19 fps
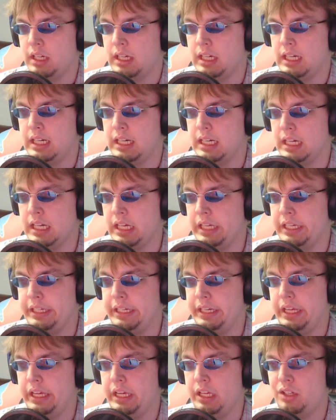I
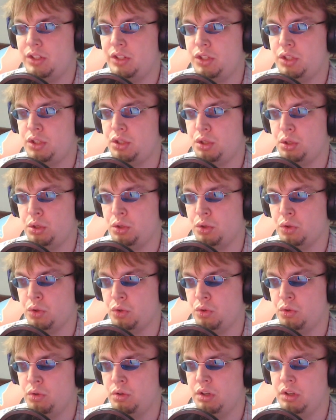need
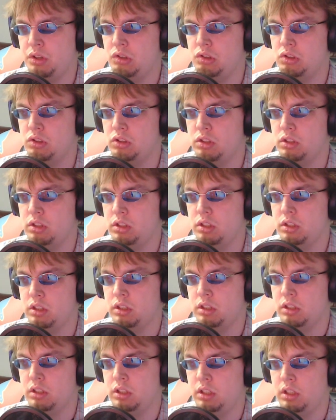to...
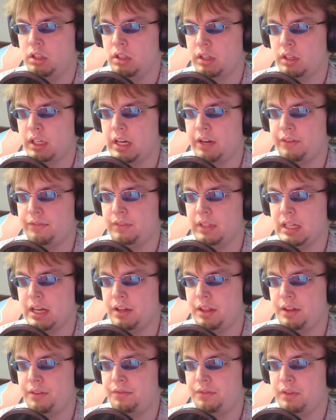Can I flyer
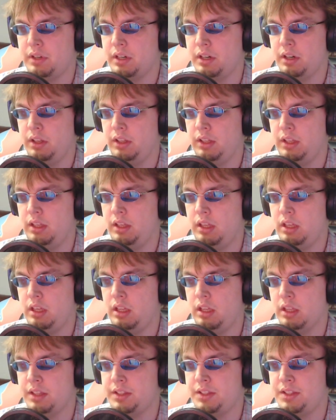that far? Yeah,
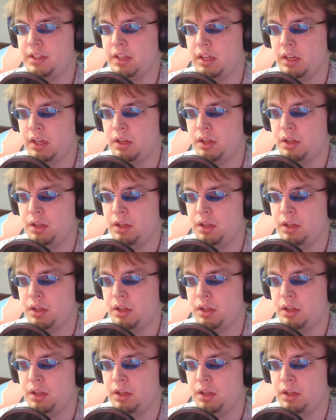let's see.